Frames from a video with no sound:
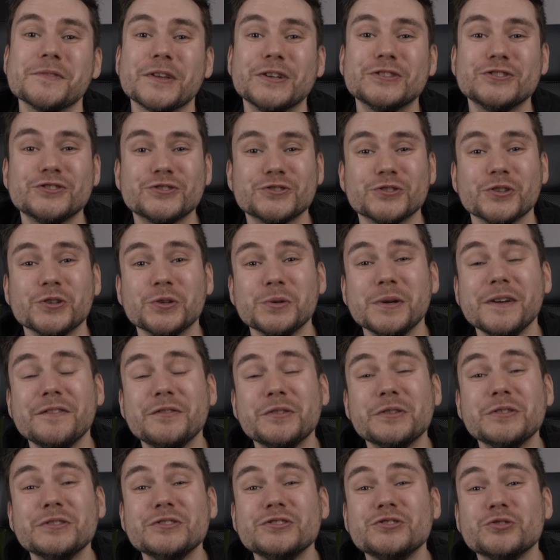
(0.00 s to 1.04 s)
So if
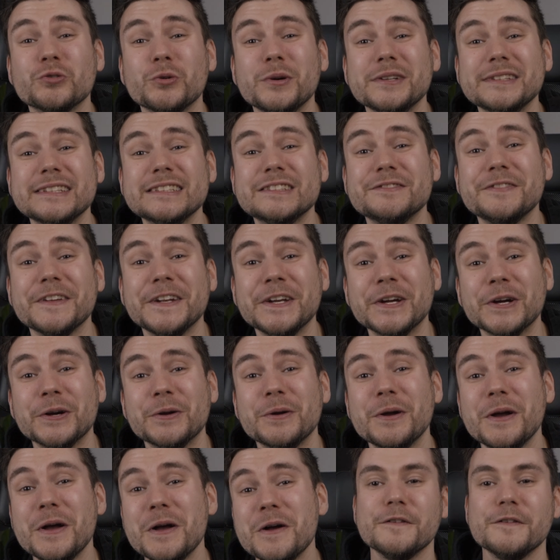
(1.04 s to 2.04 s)
you enjoyed this video,